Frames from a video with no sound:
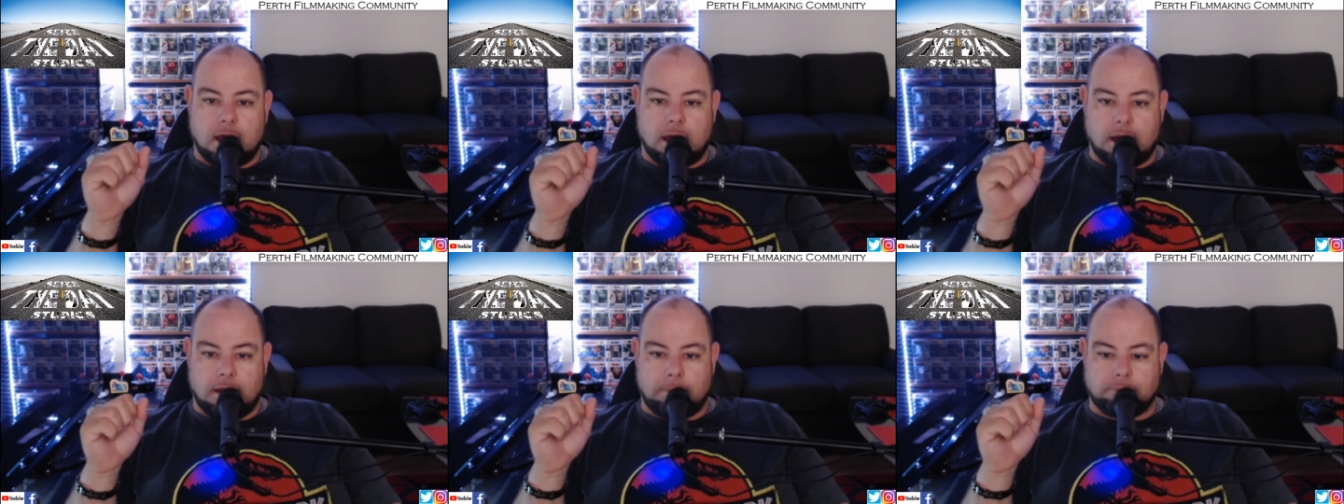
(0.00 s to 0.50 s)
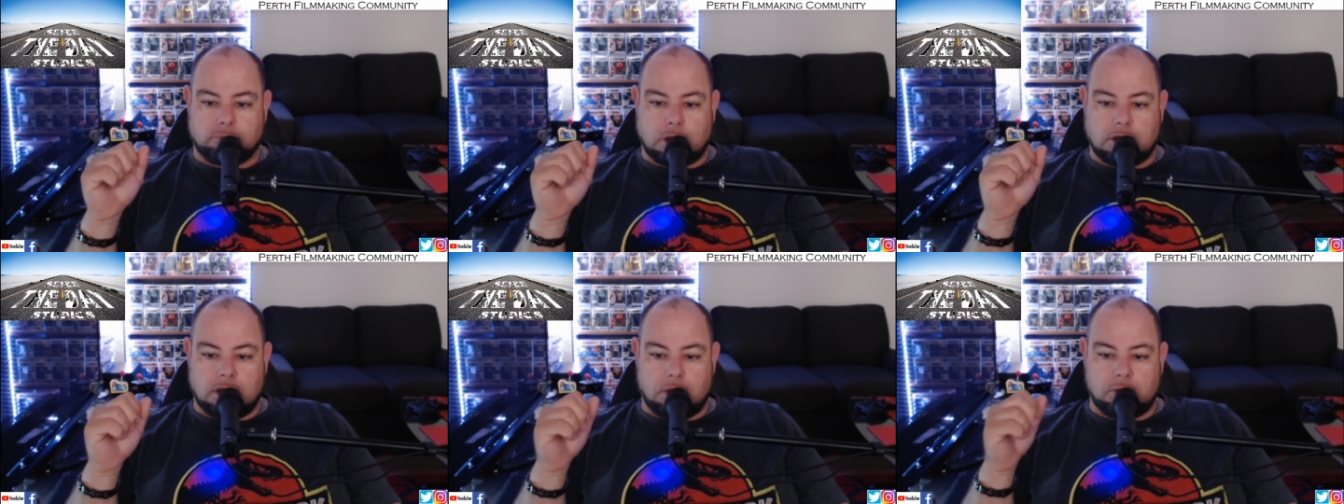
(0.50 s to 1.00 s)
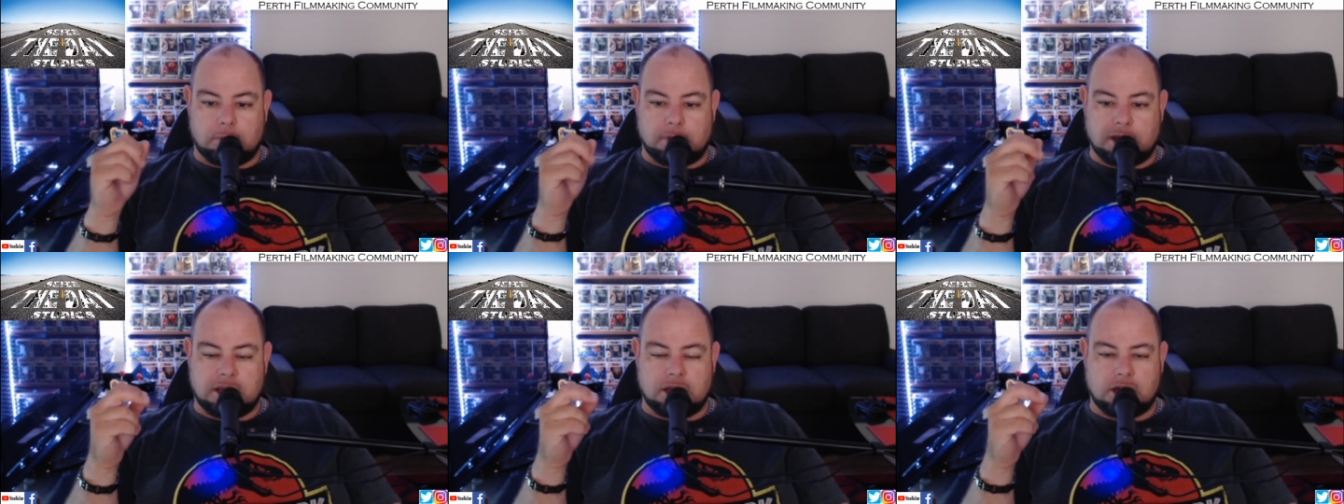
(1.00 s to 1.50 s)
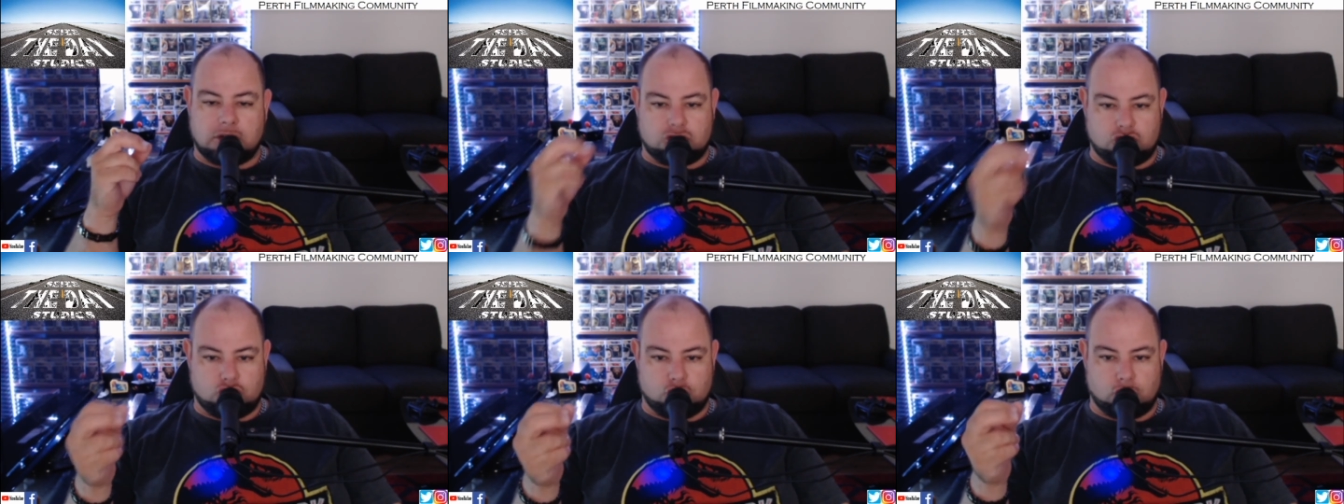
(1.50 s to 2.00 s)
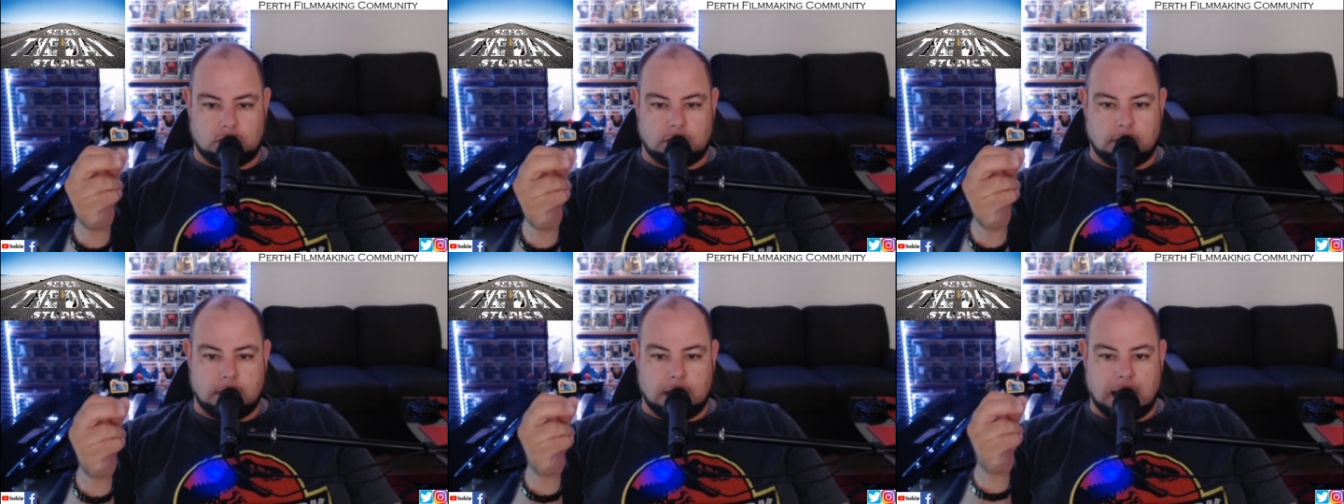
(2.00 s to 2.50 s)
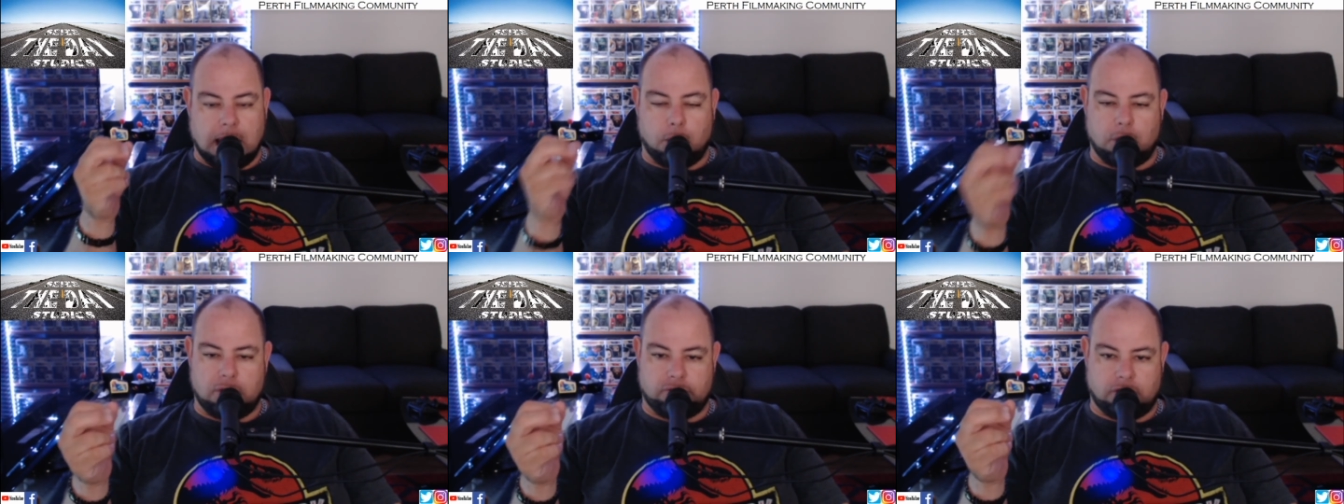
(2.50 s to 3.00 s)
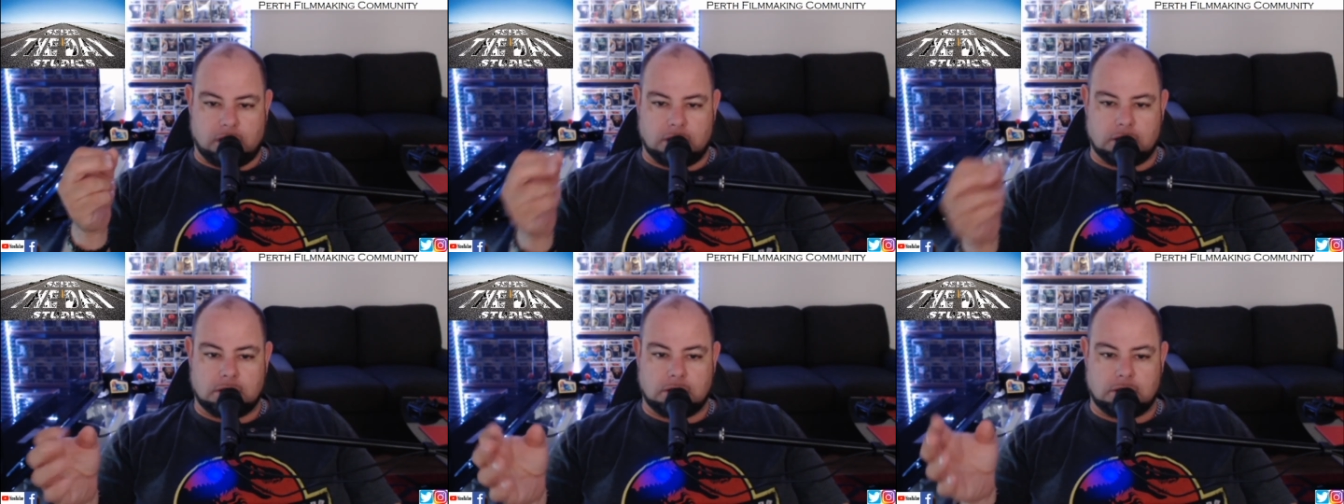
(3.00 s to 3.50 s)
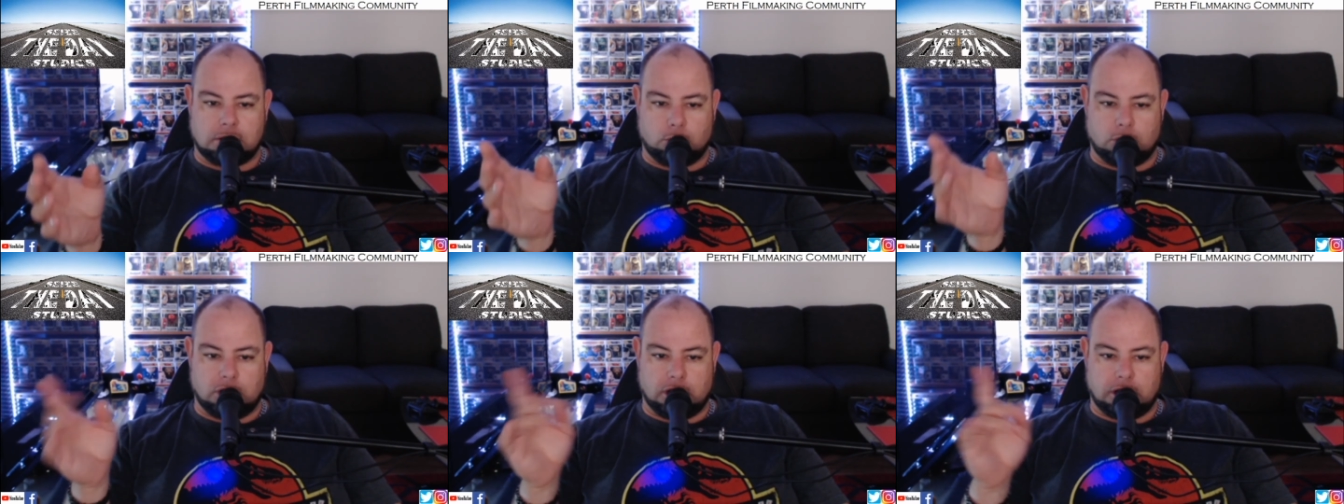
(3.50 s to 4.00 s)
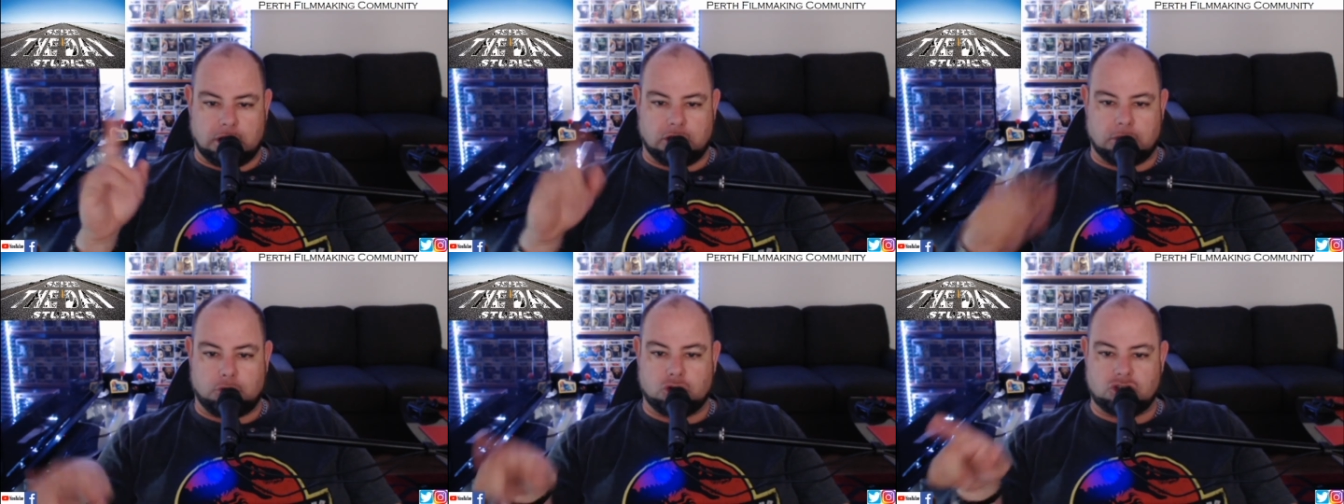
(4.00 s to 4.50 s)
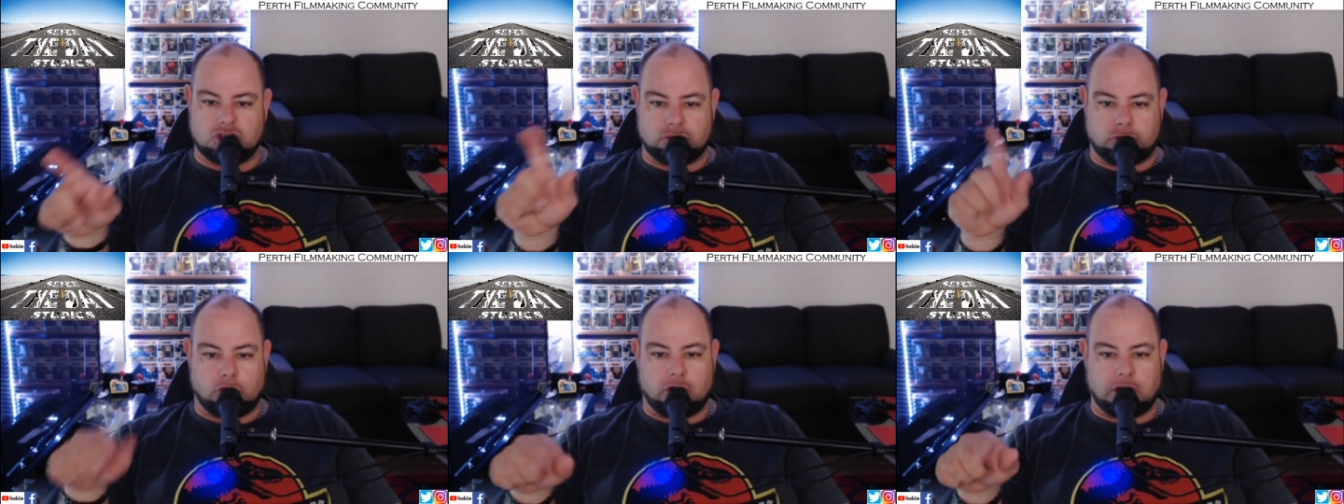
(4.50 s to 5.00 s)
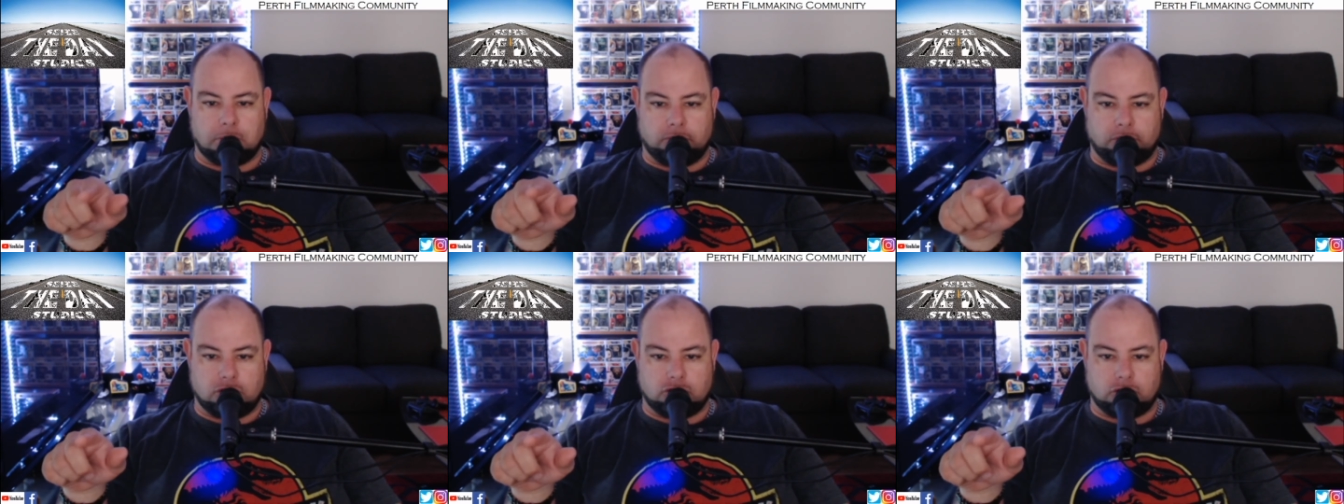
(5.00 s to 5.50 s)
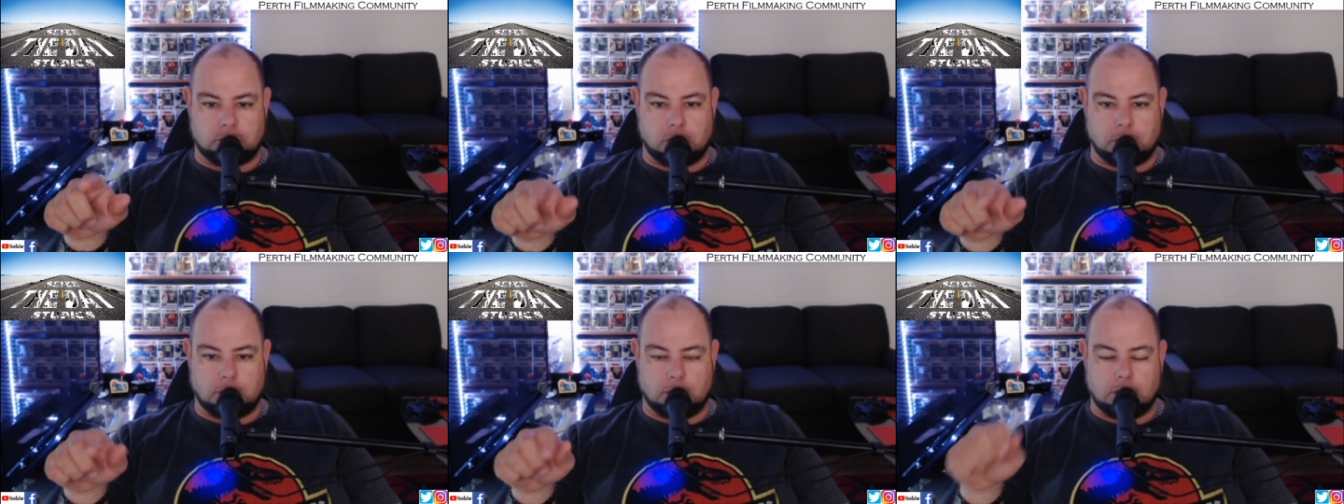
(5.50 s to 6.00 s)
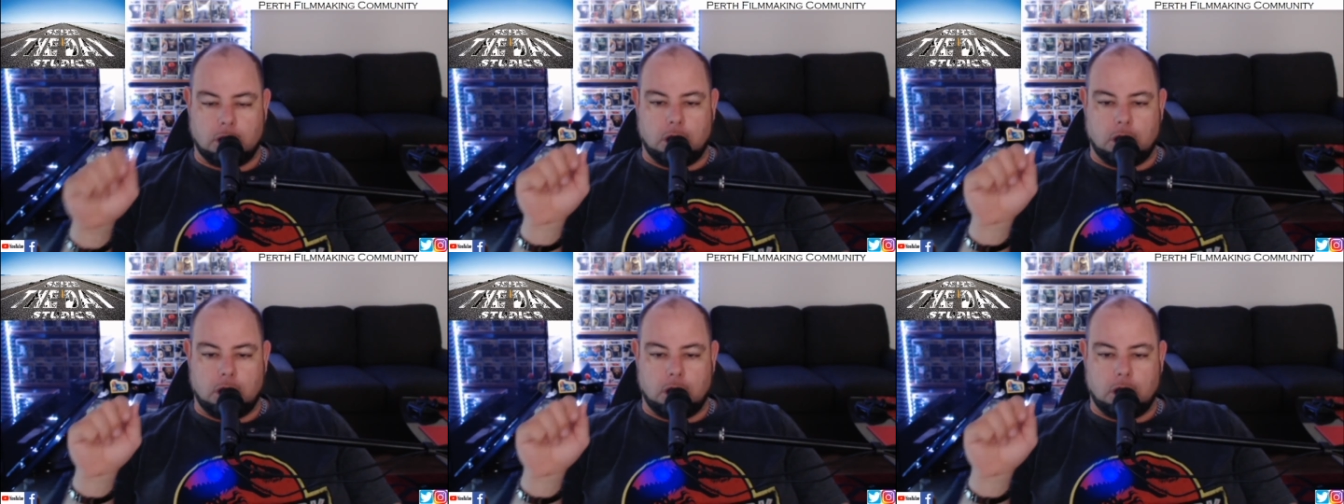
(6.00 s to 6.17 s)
Now, we are making it as a short. However, we're in the process of writing up the feature at the moment.